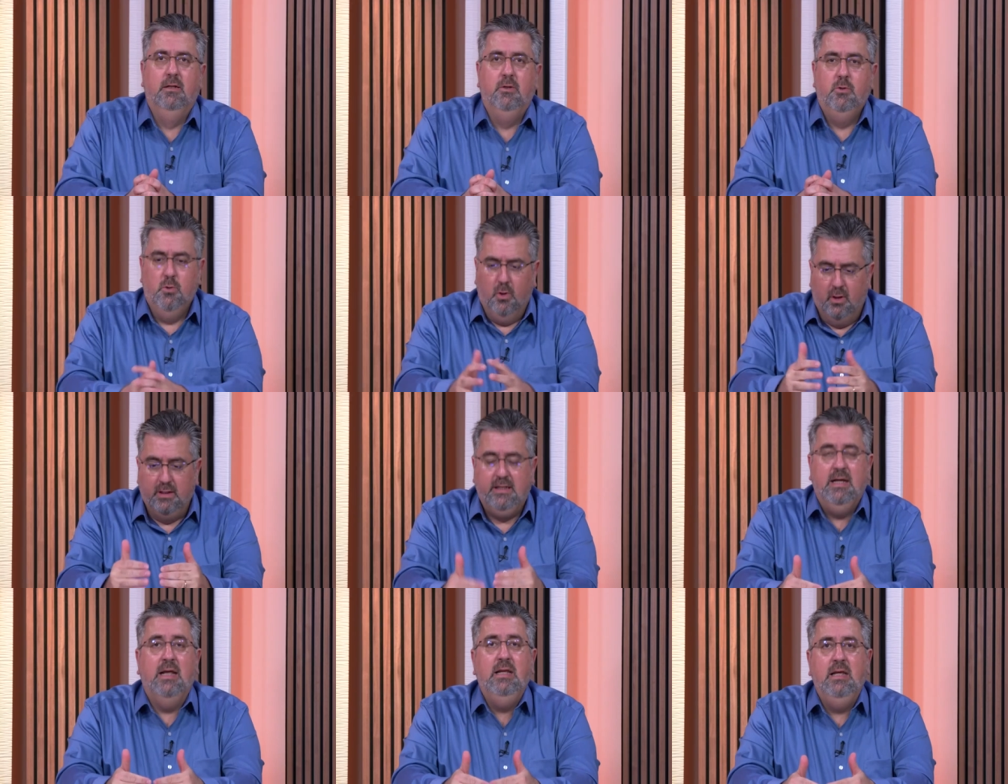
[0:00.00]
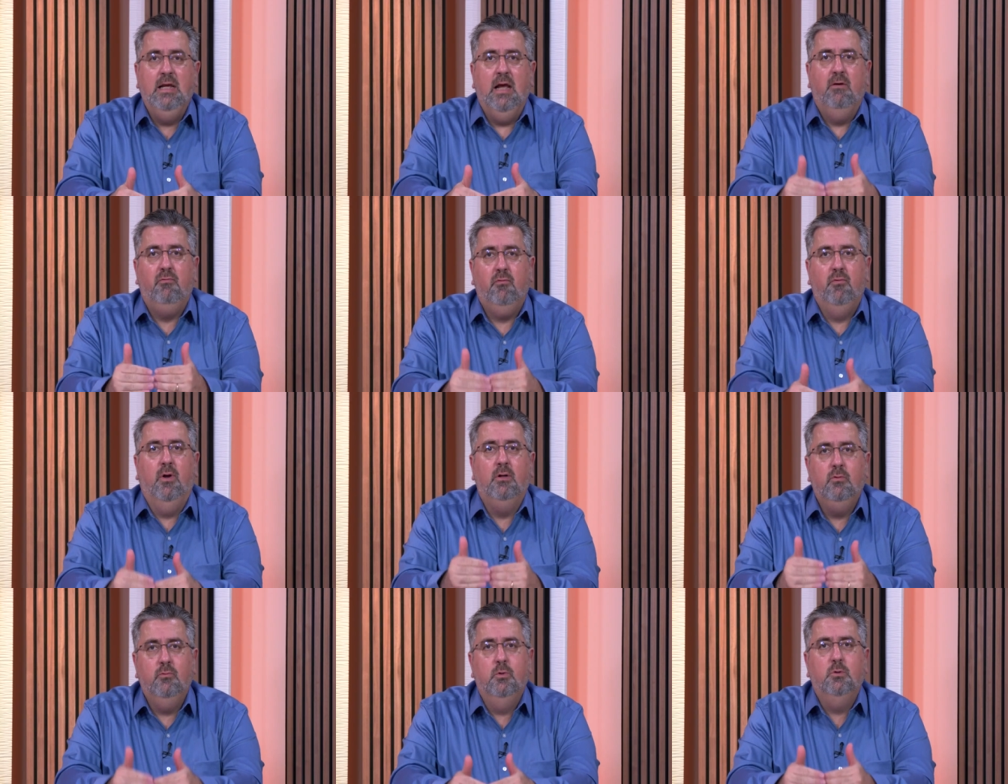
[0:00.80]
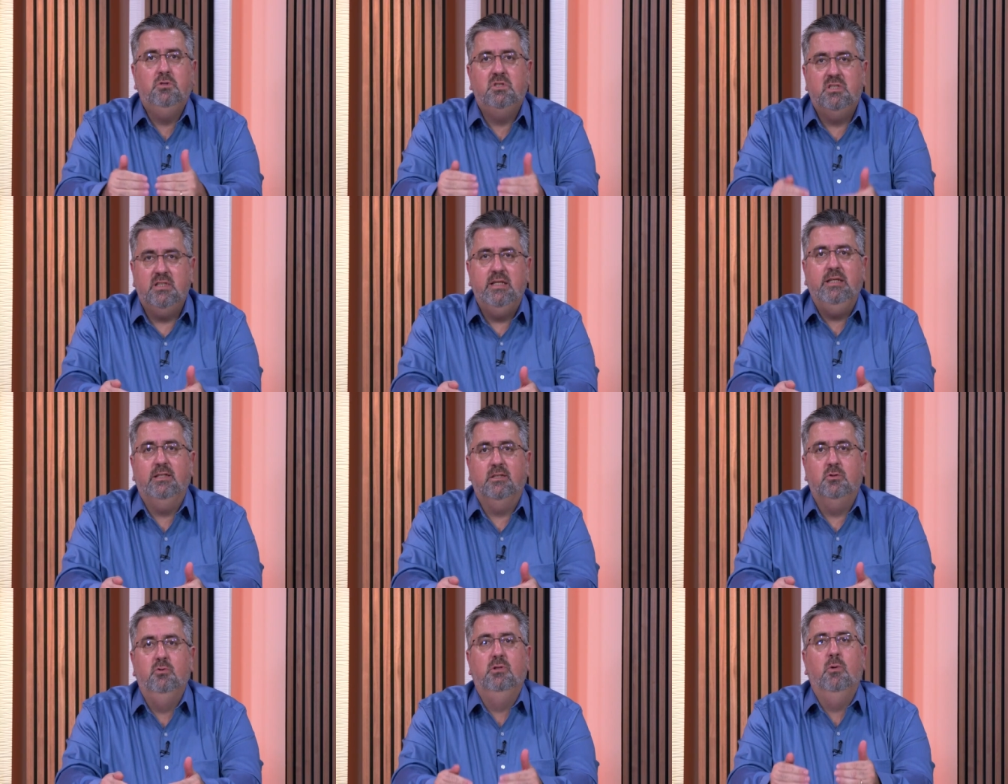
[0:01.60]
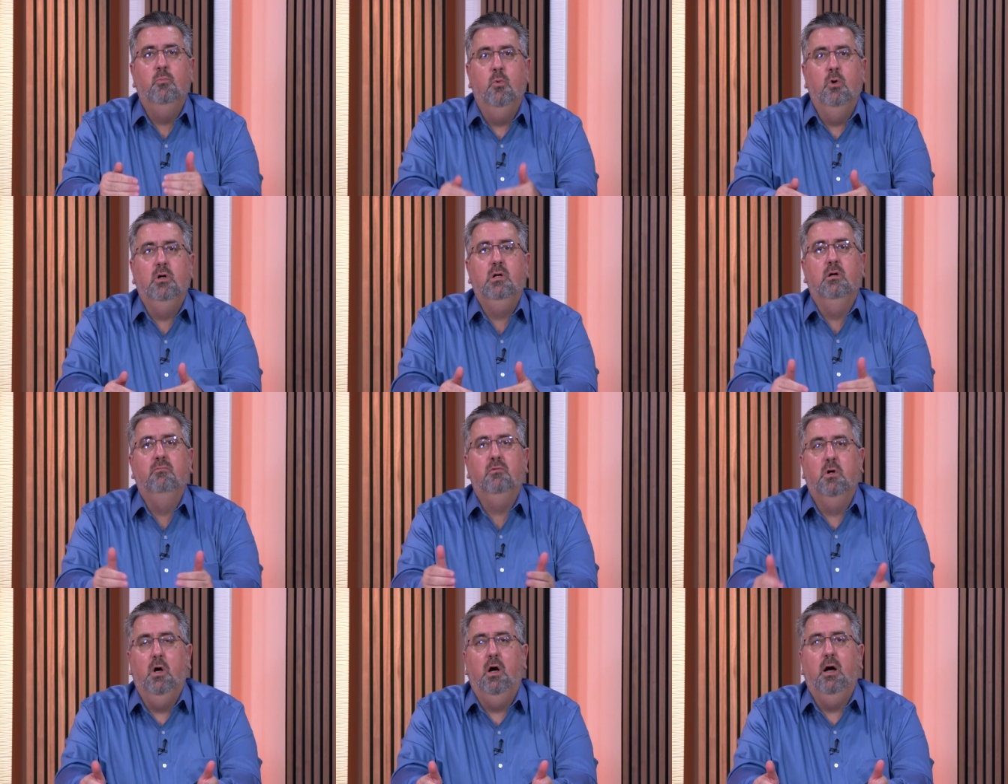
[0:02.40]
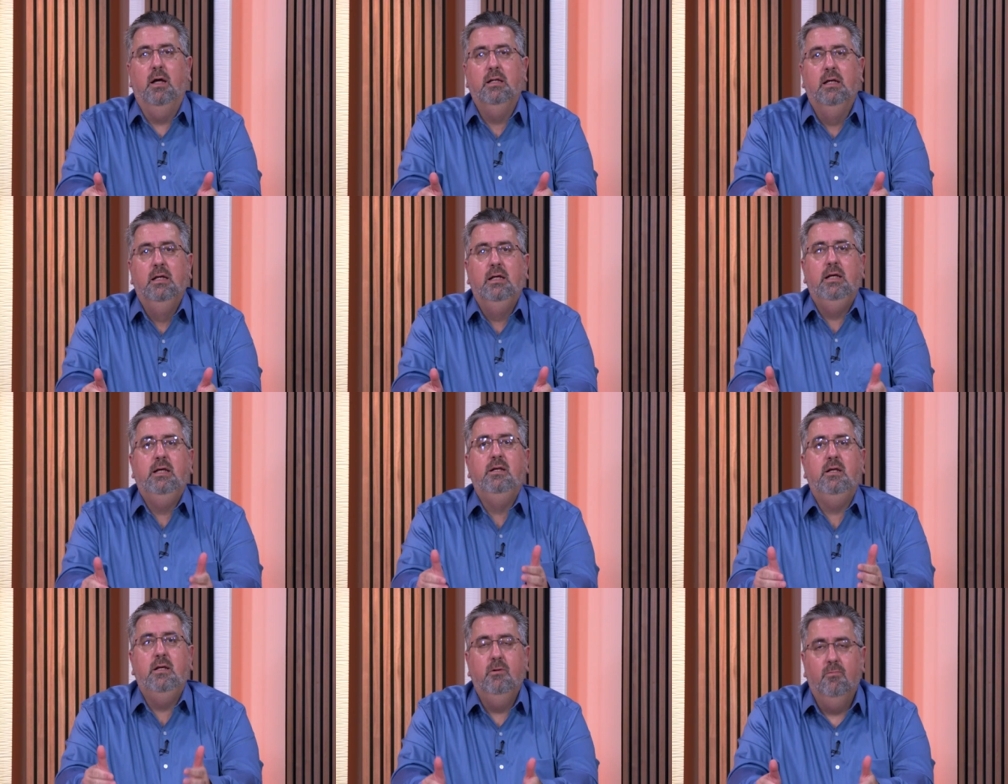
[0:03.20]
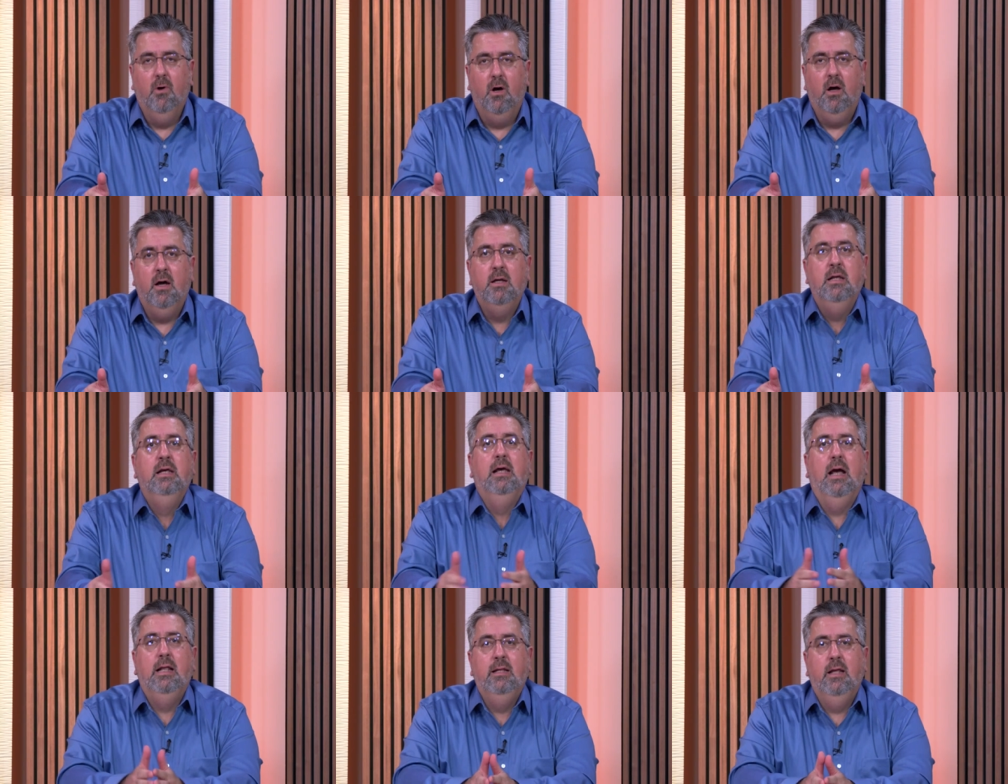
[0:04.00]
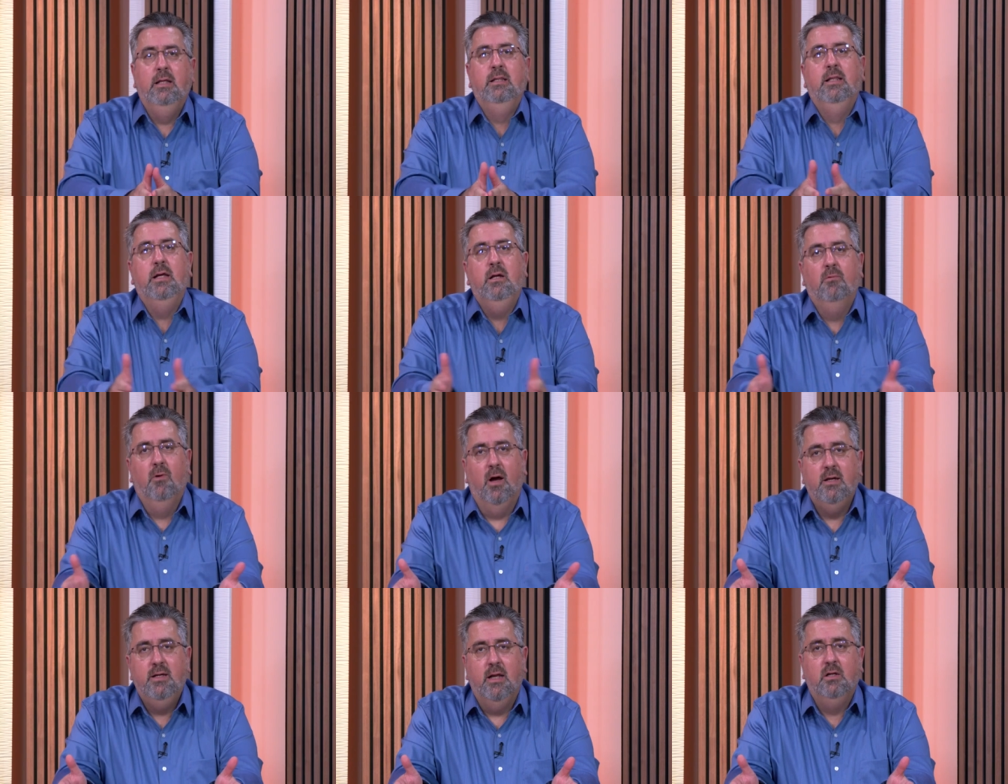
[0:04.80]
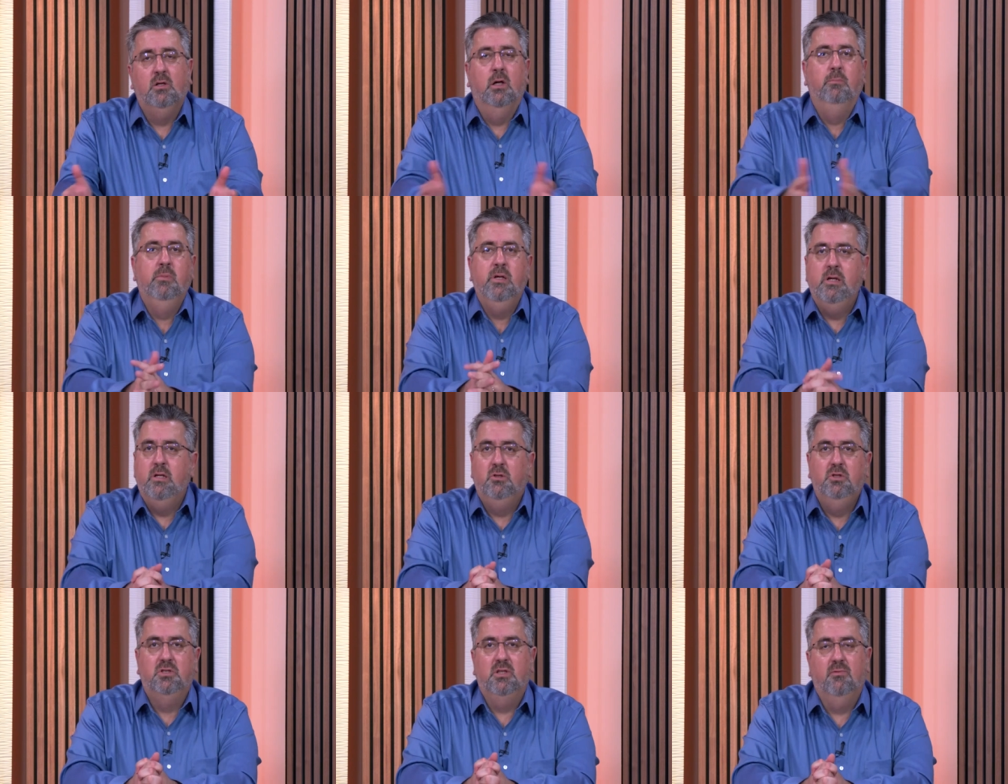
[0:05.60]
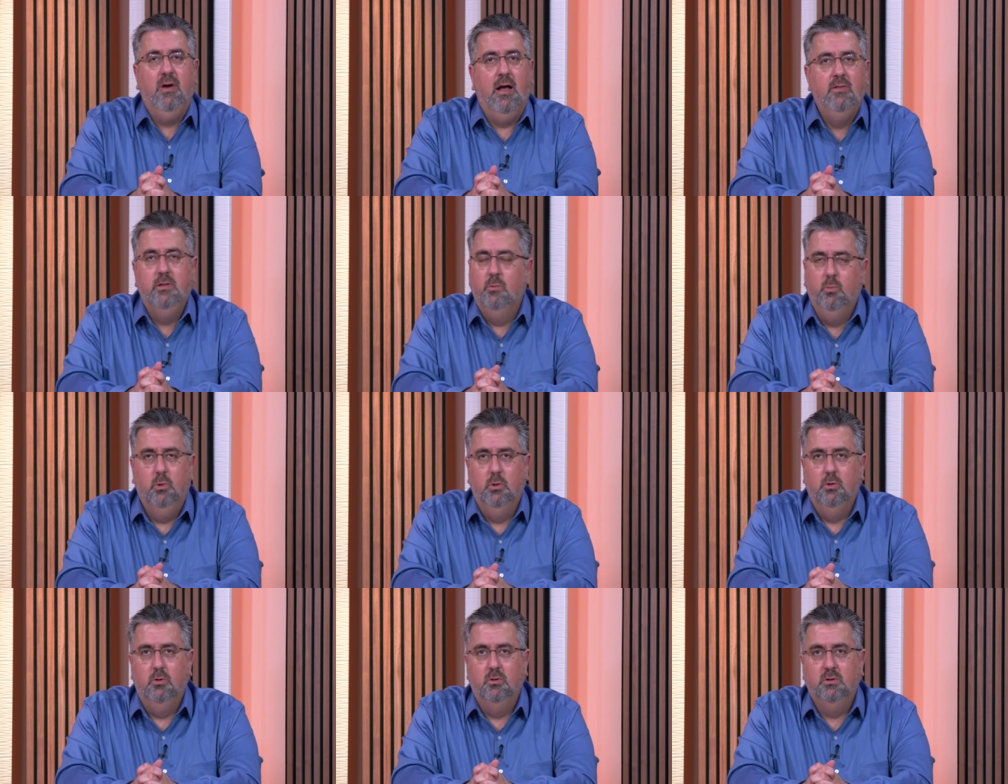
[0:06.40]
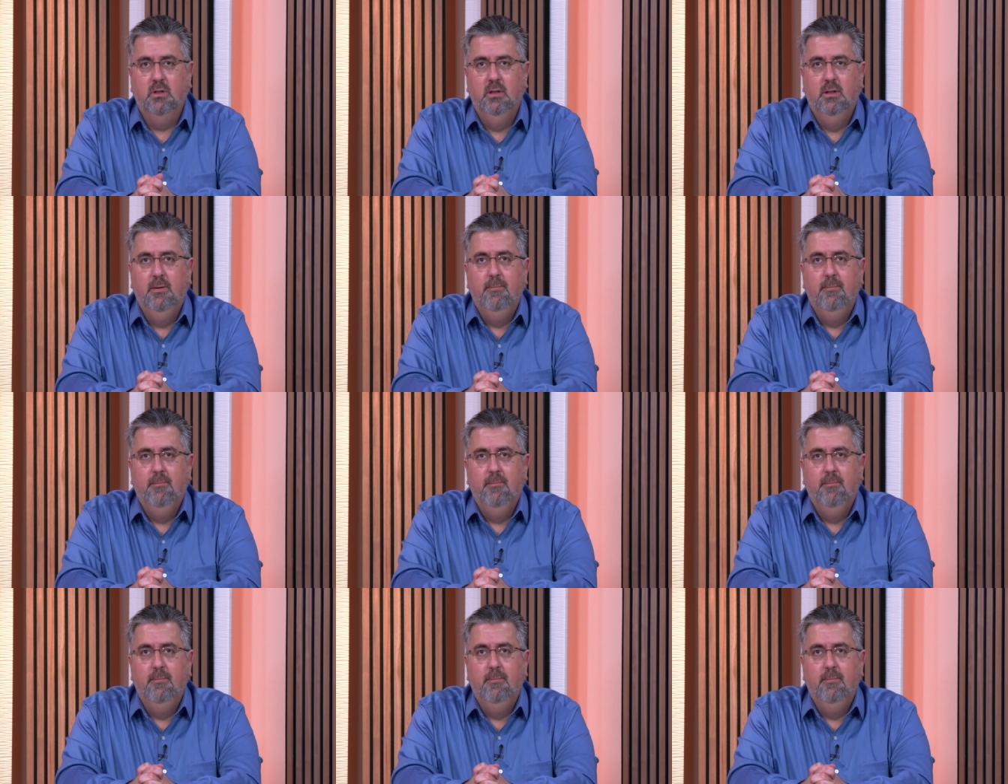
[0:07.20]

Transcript: You are getting a front row seat to the work of God in Iran and in the Iranian communities around the world